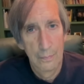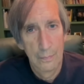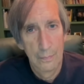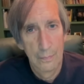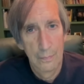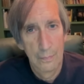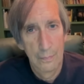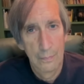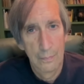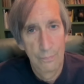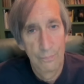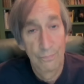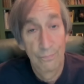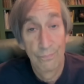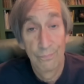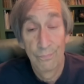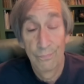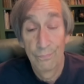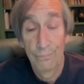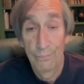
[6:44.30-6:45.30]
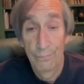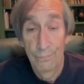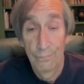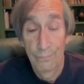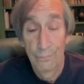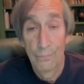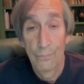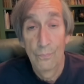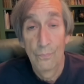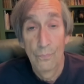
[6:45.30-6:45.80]

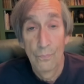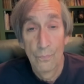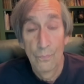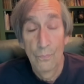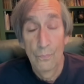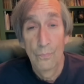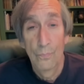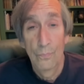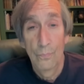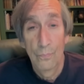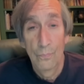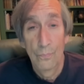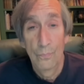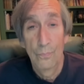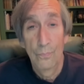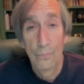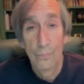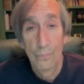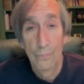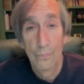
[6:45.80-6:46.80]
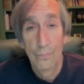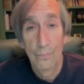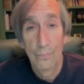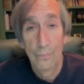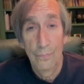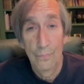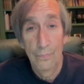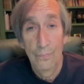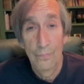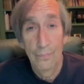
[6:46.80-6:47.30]

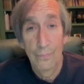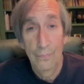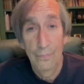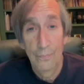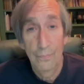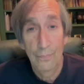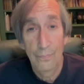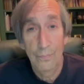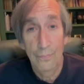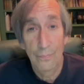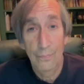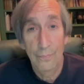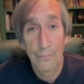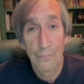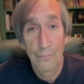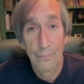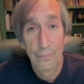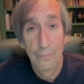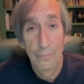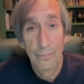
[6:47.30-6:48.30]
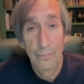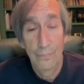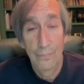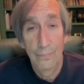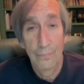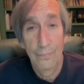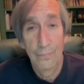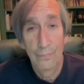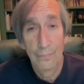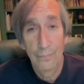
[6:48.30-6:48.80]

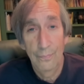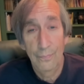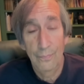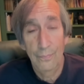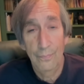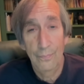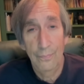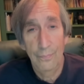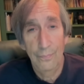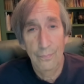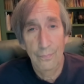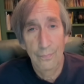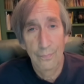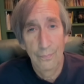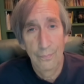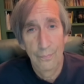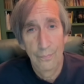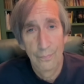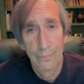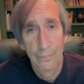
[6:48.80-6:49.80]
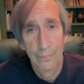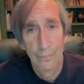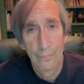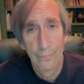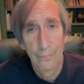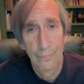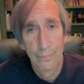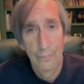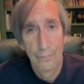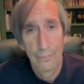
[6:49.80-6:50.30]

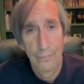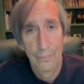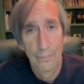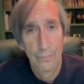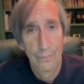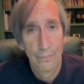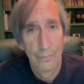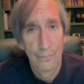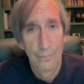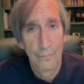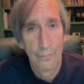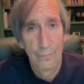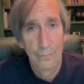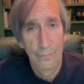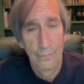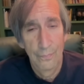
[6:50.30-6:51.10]
(not speaking)